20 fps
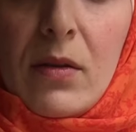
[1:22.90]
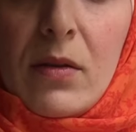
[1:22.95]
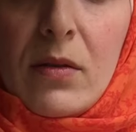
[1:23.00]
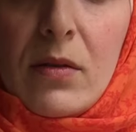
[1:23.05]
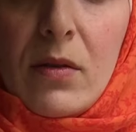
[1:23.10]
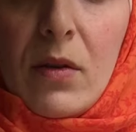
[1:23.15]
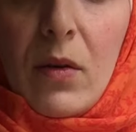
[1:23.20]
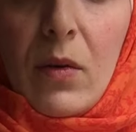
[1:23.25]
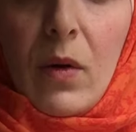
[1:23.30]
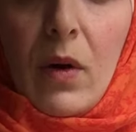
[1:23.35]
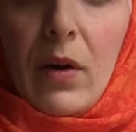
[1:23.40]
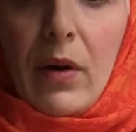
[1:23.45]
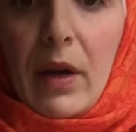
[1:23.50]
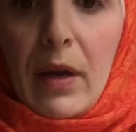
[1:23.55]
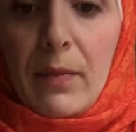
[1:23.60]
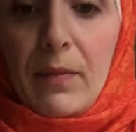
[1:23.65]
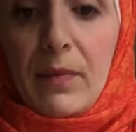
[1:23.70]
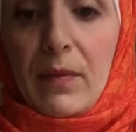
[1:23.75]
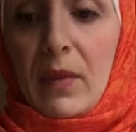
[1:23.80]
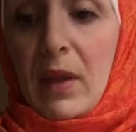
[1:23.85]
So, all
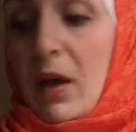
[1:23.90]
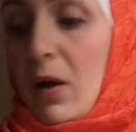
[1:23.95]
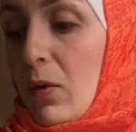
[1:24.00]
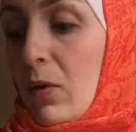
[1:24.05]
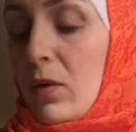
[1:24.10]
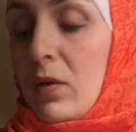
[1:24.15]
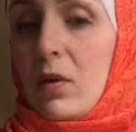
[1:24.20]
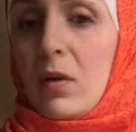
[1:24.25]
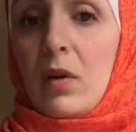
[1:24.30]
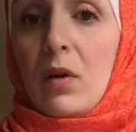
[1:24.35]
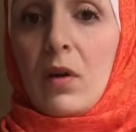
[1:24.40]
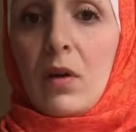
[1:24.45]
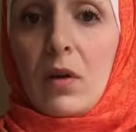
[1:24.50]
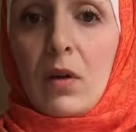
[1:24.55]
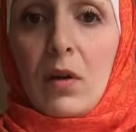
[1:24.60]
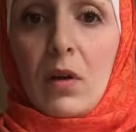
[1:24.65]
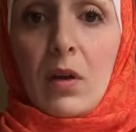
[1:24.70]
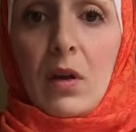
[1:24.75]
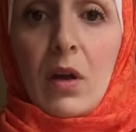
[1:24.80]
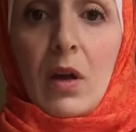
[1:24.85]
right, now
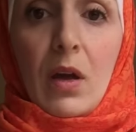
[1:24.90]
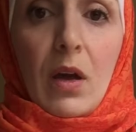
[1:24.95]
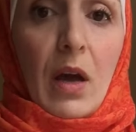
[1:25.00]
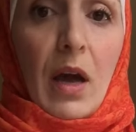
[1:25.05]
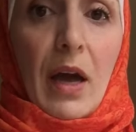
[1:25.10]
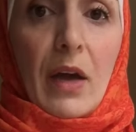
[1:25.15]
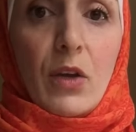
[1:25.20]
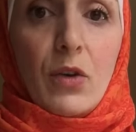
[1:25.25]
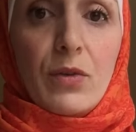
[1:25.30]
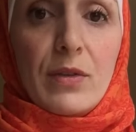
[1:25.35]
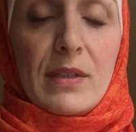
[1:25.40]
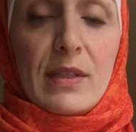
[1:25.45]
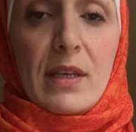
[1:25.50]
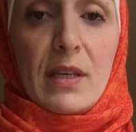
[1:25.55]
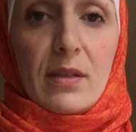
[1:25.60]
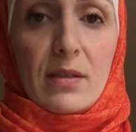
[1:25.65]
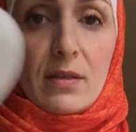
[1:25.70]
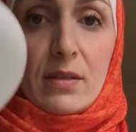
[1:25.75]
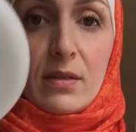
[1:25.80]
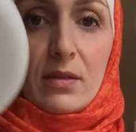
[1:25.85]
I use
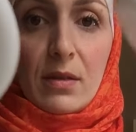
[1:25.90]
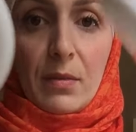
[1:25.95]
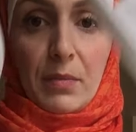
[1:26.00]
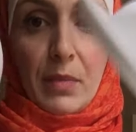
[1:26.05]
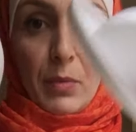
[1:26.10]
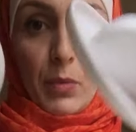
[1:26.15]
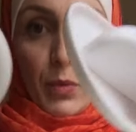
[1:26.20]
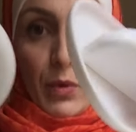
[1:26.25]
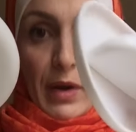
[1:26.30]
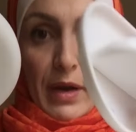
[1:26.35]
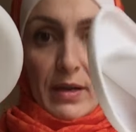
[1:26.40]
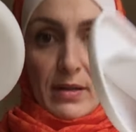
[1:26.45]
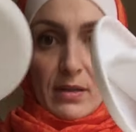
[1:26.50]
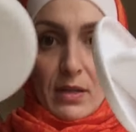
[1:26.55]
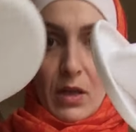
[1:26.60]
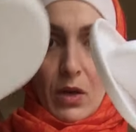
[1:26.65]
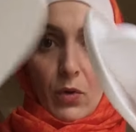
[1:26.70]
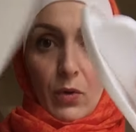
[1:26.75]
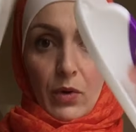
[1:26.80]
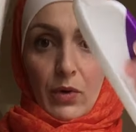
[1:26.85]
these. Some people were
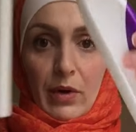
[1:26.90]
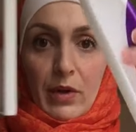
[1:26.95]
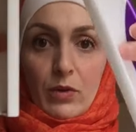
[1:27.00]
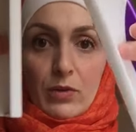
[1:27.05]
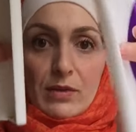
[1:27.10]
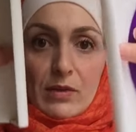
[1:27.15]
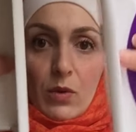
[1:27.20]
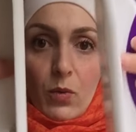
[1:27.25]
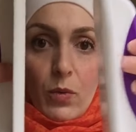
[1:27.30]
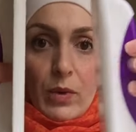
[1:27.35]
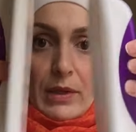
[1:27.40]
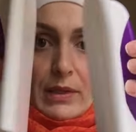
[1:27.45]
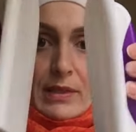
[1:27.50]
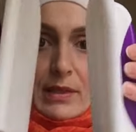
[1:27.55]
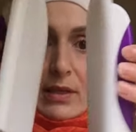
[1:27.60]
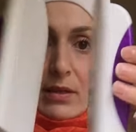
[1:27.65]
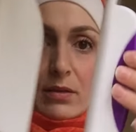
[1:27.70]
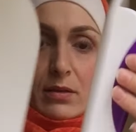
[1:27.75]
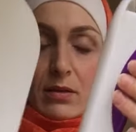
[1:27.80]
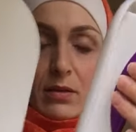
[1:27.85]
asking, what do I use? The
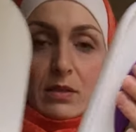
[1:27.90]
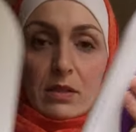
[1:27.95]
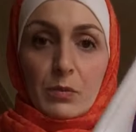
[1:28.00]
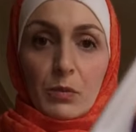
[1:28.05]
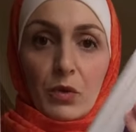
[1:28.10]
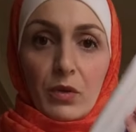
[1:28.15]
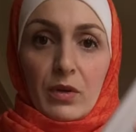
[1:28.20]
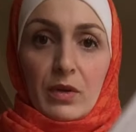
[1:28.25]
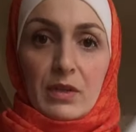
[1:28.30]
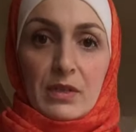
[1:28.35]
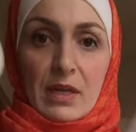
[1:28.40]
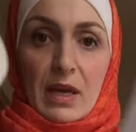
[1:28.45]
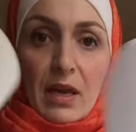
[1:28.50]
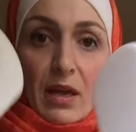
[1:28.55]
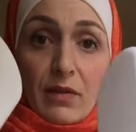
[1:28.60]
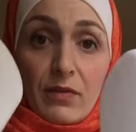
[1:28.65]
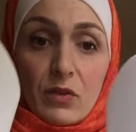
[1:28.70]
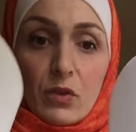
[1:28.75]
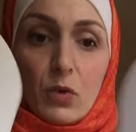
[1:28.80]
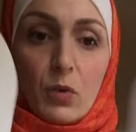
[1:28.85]
Wilton smoothers. I
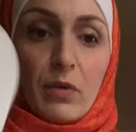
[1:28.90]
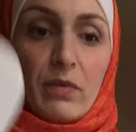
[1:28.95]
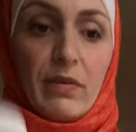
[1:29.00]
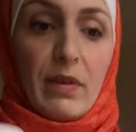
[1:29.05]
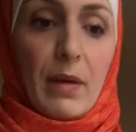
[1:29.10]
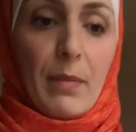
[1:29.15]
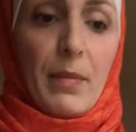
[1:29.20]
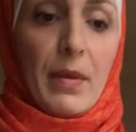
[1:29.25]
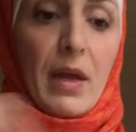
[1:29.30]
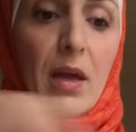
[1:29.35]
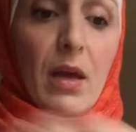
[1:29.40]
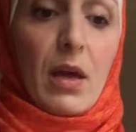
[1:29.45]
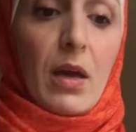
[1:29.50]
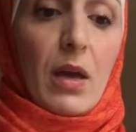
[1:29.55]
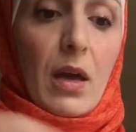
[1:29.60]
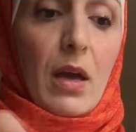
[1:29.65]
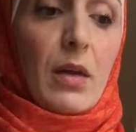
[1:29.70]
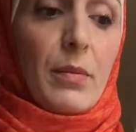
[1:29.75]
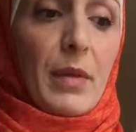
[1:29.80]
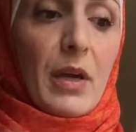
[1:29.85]
have 2 of them,
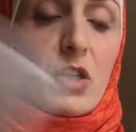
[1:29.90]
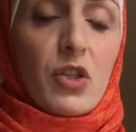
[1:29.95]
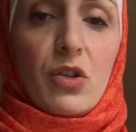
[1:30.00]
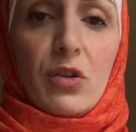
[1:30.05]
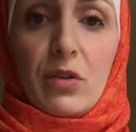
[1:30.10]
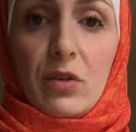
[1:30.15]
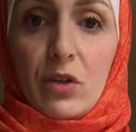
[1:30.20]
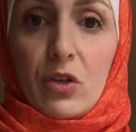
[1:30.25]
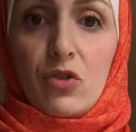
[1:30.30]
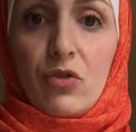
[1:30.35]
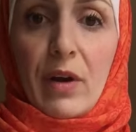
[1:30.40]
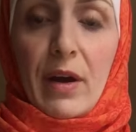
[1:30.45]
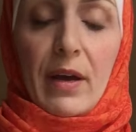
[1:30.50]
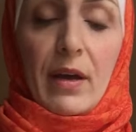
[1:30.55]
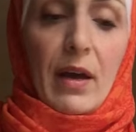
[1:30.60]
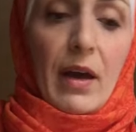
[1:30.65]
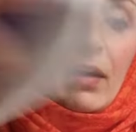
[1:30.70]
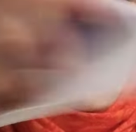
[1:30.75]
and make sure they're dry,